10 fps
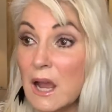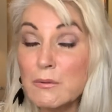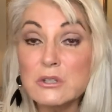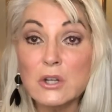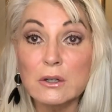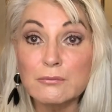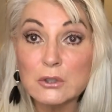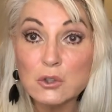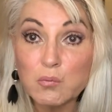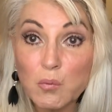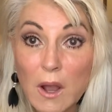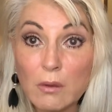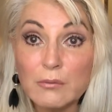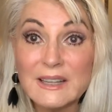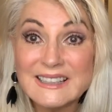I was on it for
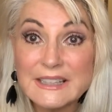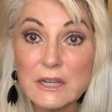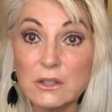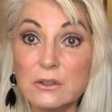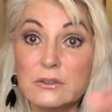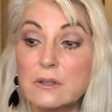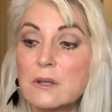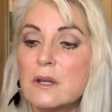12 years.